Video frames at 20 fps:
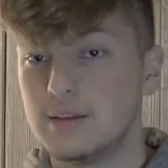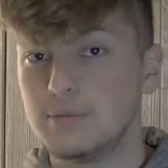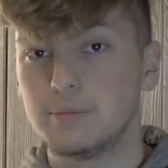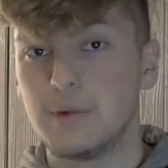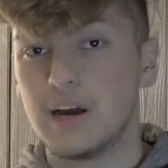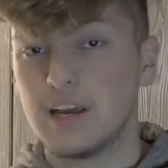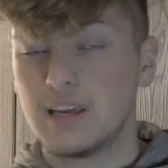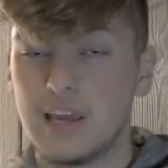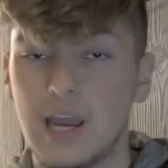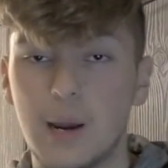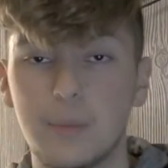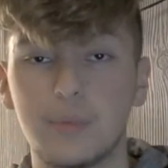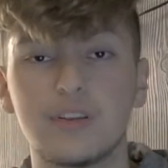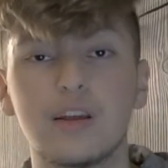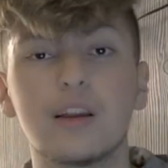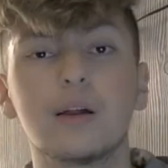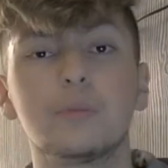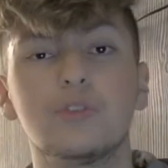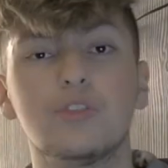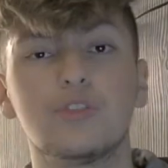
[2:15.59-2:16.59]
My camera
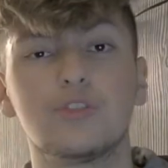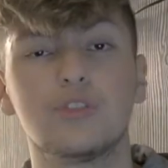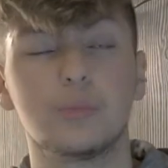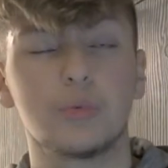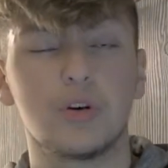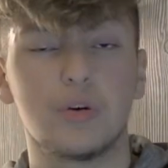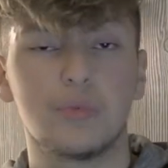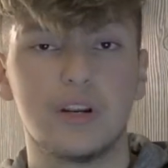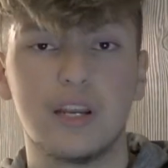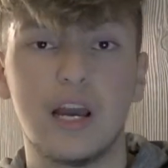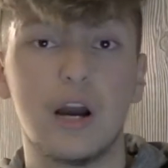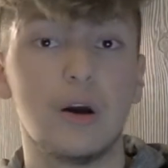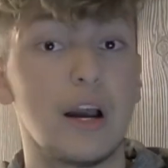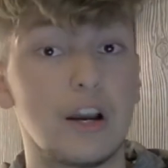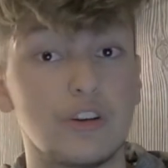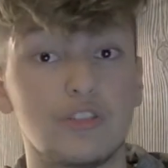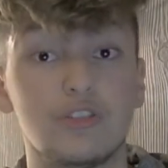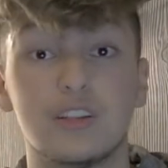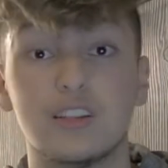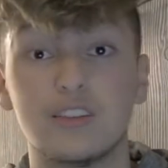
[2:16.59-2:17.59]
that you're seeing on right now
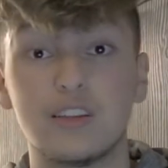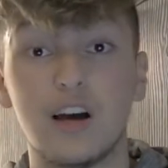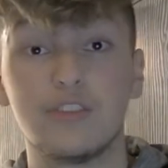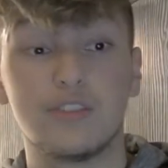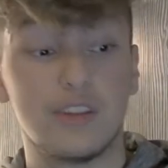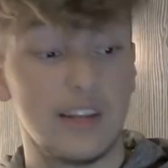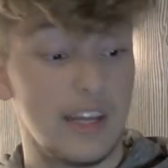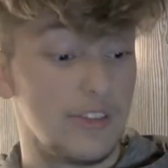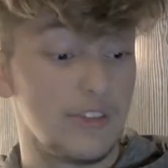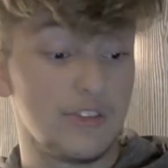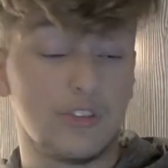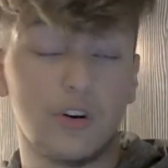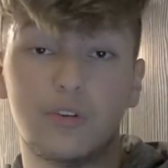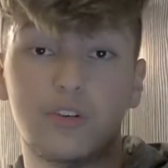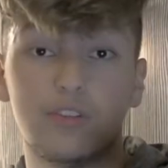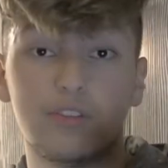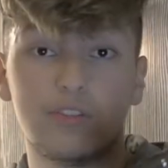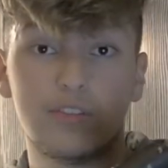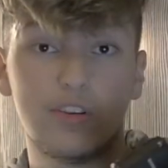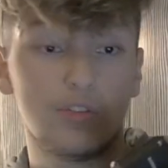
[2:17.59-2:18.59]
actually doesn't, and so
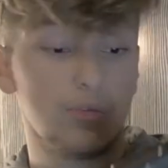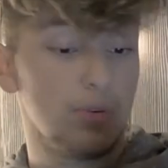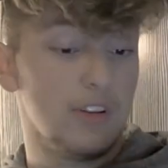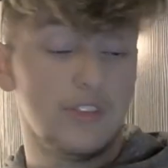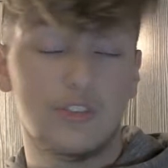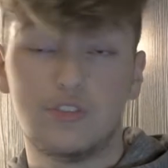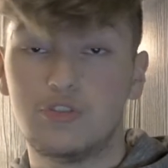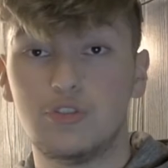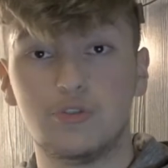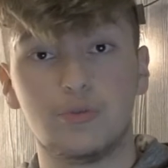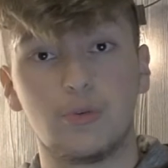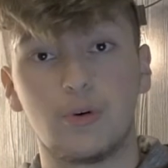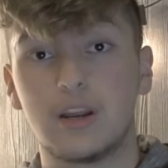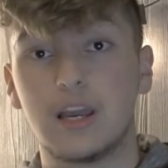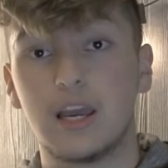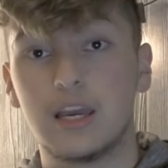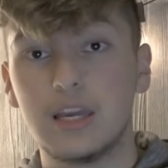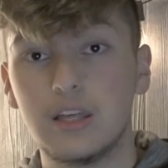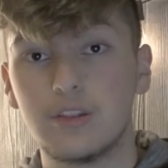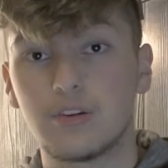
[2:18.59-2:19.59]
does this one. Doesn't shoot
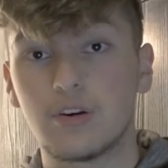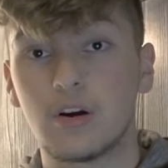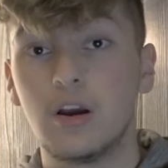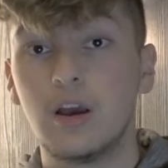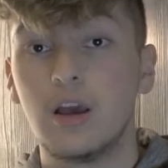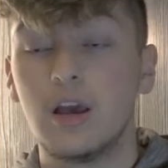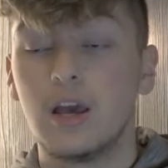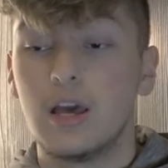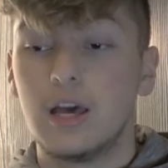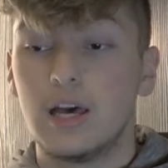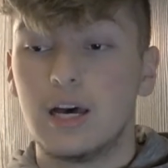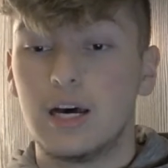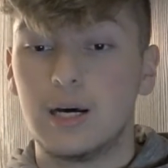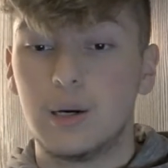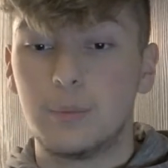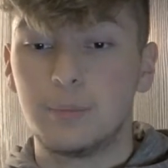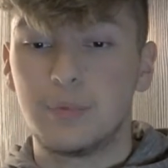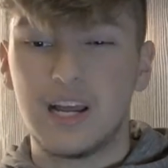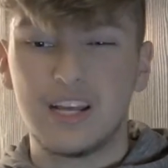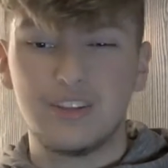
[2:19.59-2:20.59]
4K either.
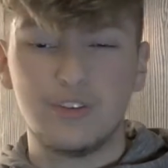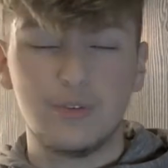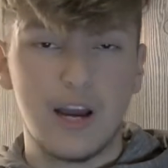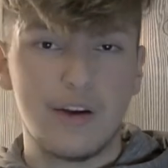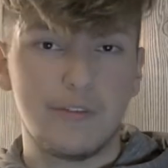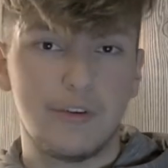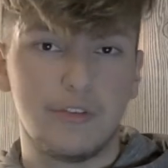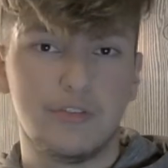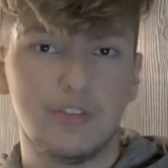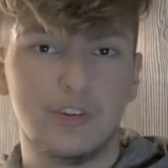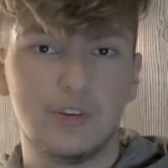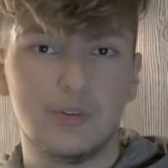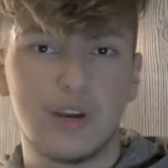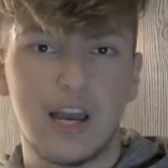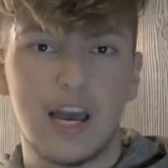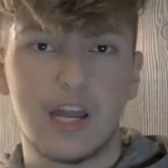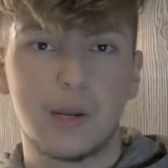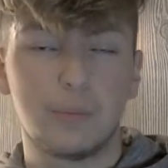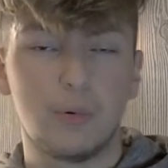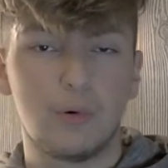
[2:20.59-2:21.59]
But I do have a few
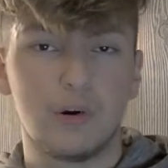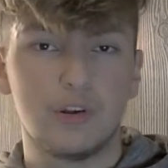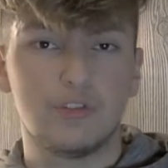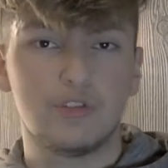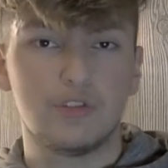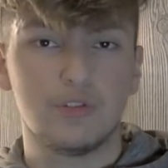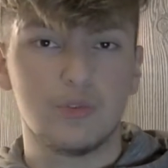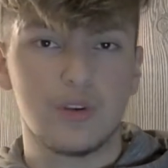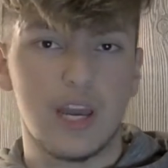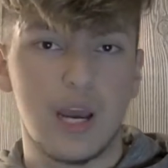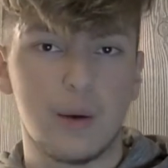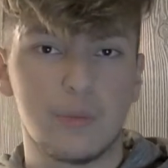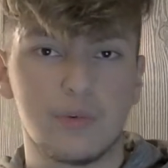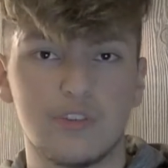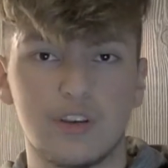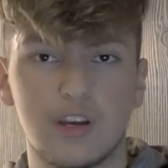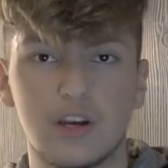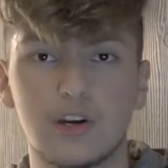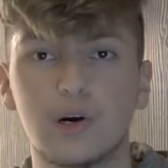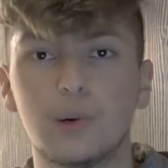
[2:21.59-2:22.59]
kind of point-and-shoot
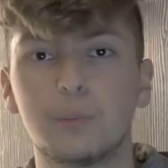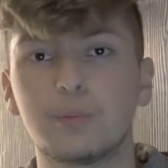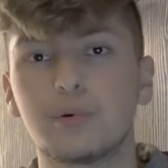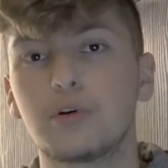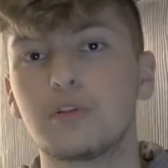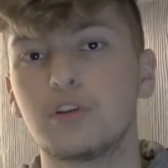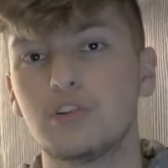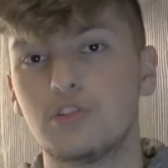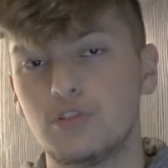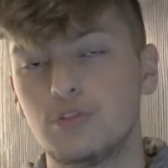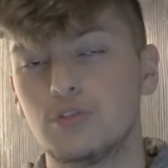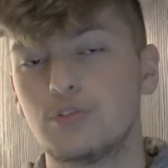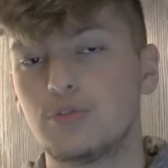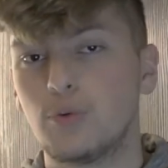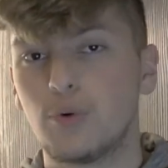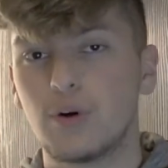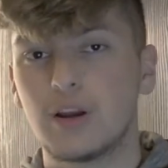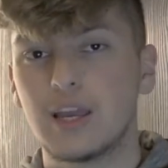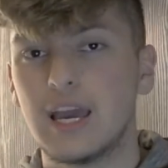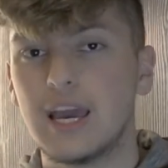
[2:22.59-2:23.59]
cameras, like a GoPro that shoots
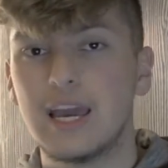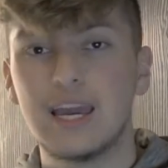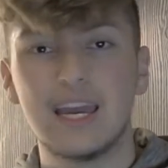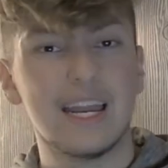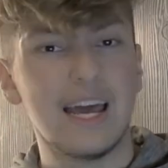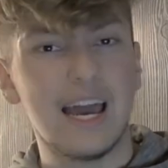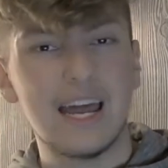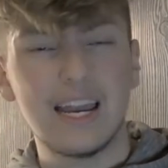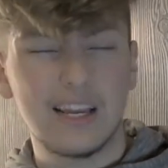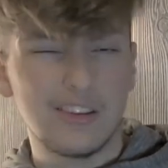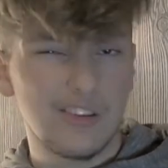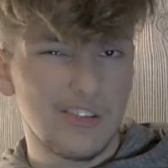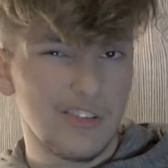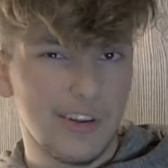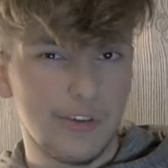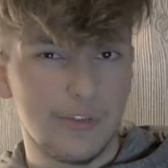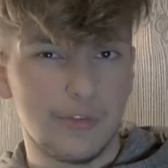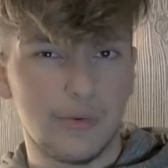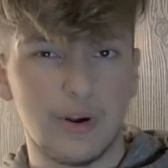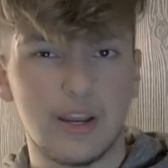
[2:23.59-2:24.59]
4K, and I just
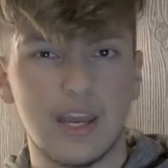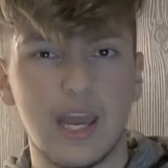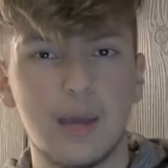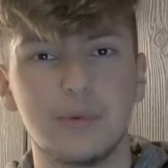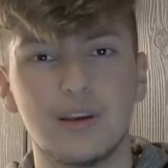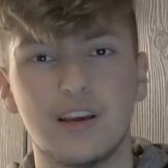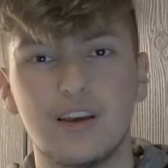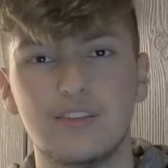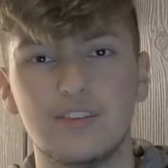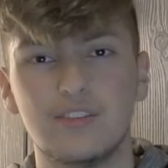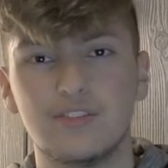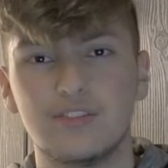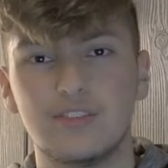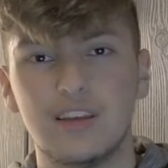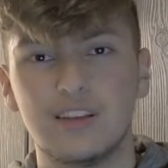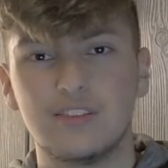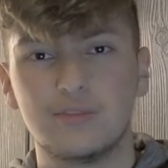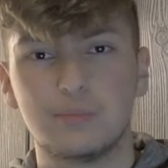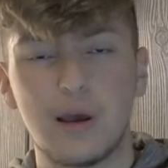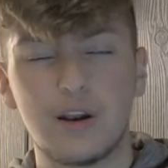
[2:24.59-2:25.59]
love 4K because
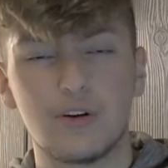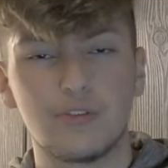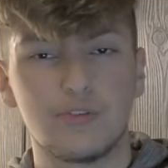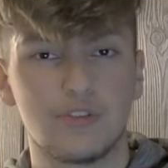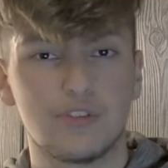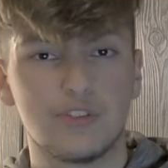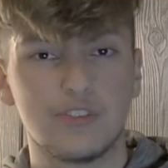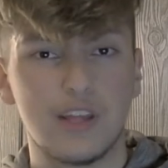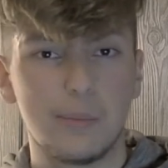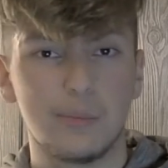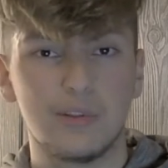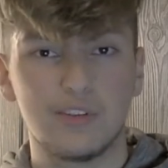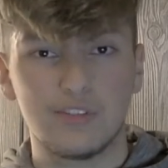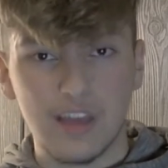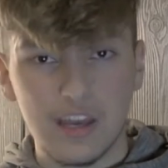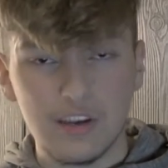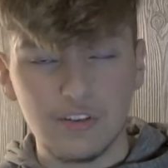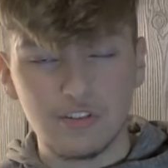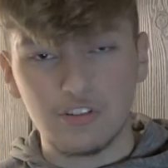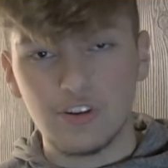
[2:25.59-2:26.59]
it's better for
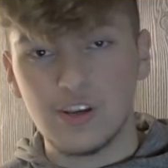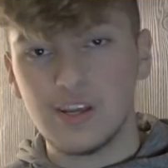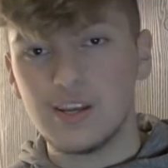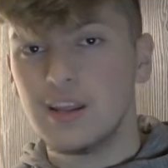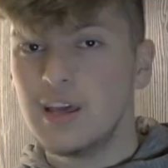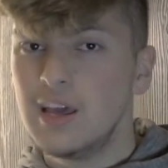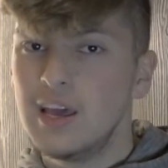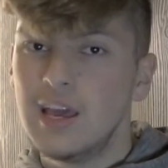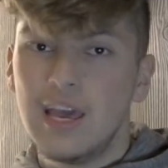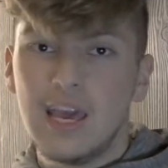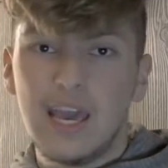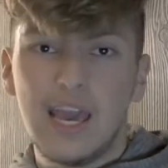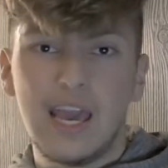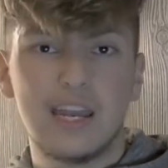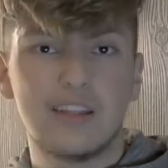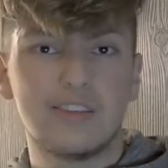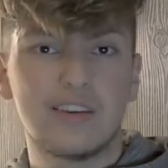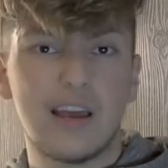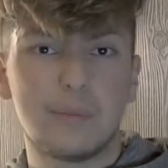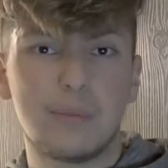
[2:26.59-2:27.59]
stabilization,
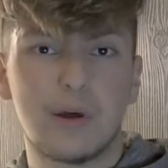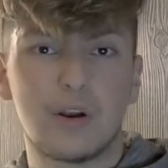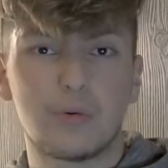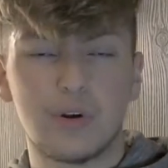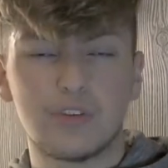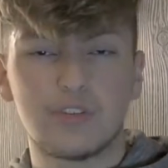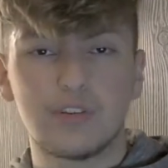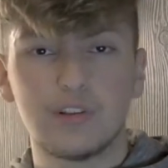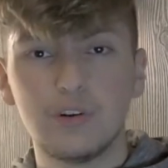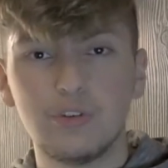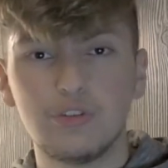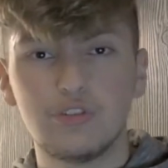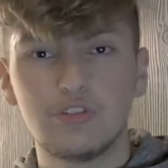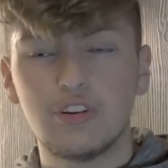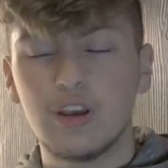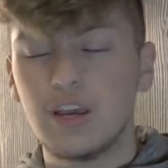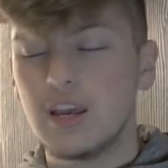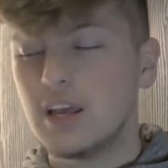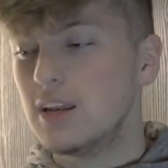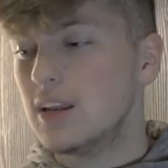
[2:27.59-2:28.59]
and it's got better
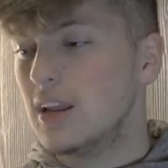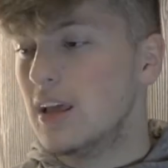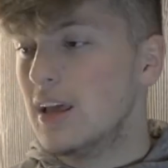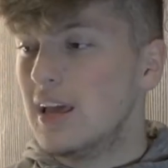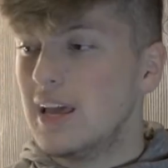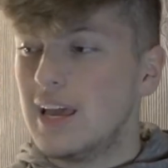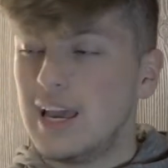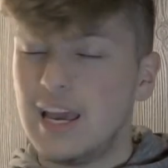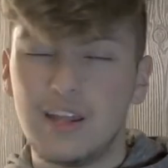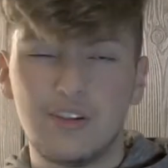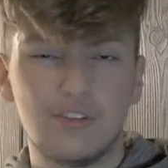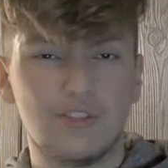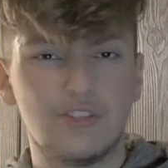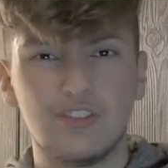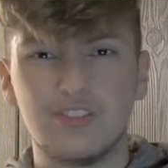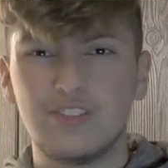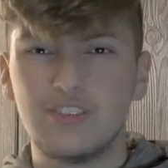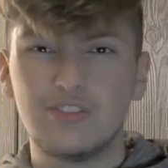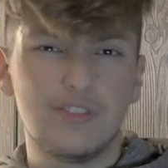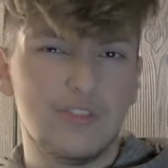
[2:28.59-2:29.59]
resolution, and there's
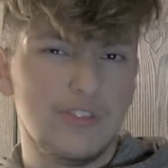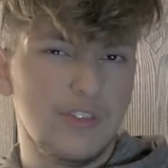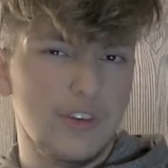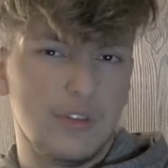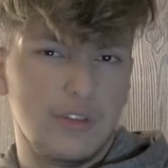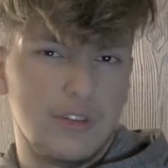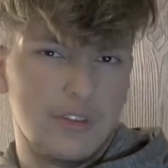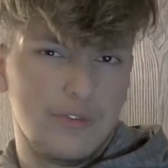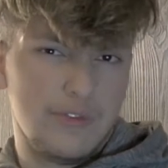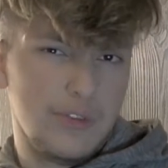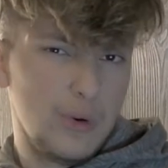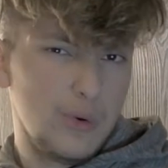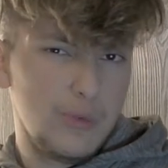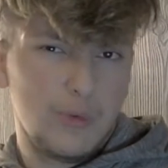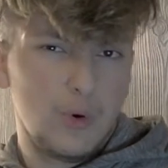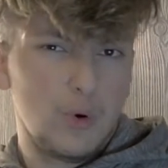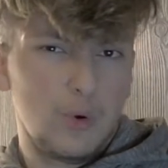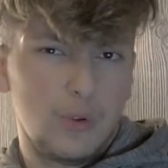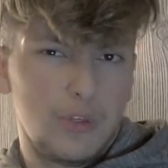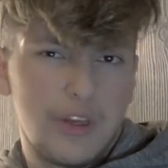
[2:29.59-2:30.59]
just a few
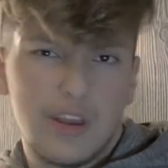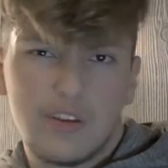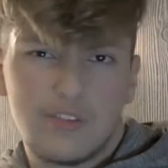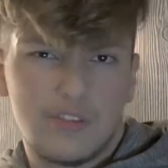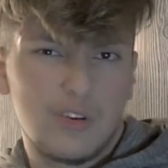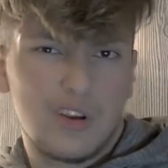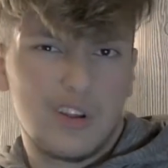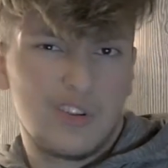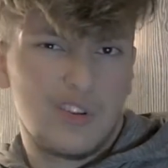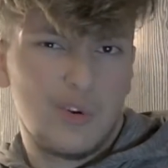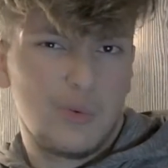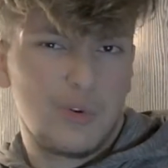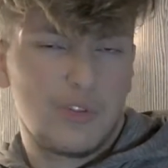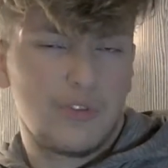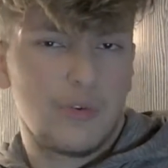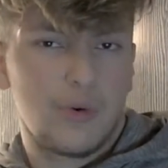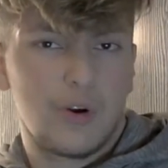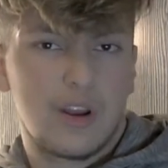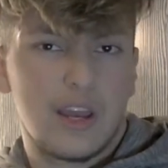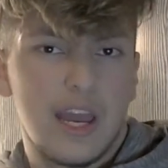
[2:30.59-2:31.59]
cool things that you can do
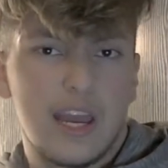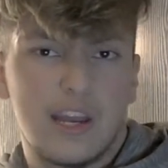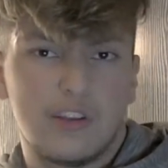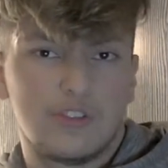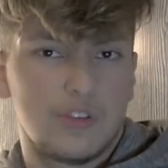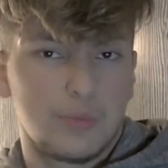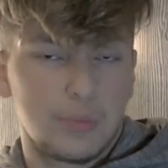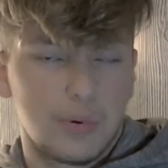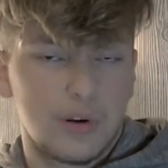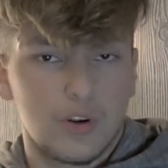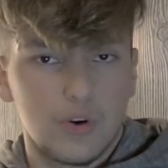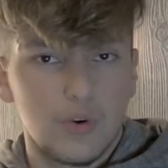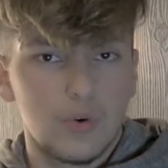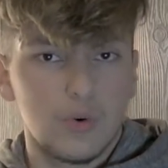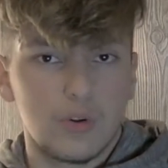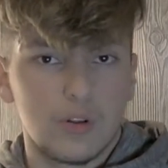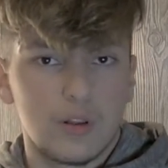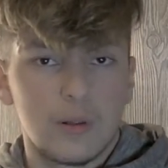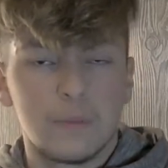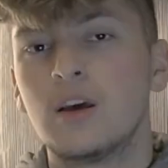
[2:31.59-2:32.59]
with 4K. It's just pretty
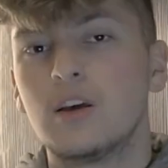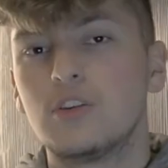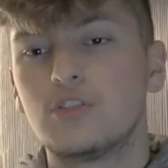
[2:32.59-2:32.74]
cool.